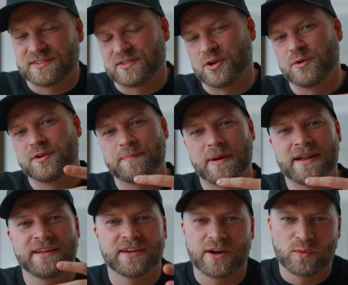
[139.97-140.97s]
So
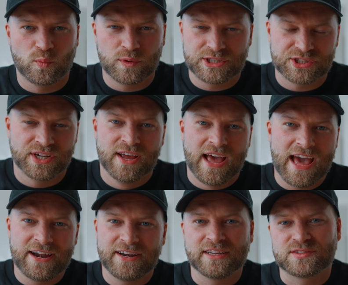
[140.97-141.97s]
depending on which
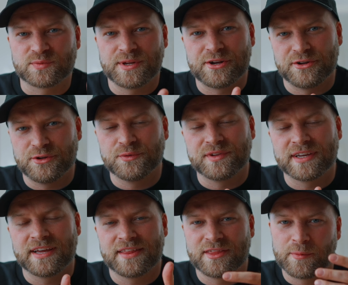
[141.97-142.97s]
editing suite you're
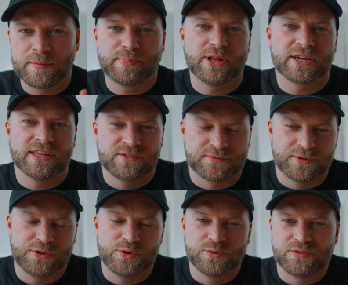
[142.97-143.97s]
using, there'll be plugins for
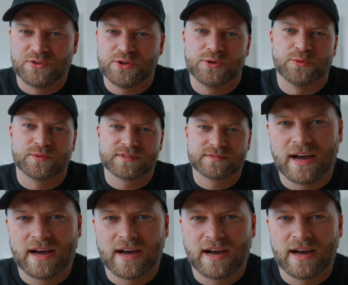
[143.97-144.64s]
you to use.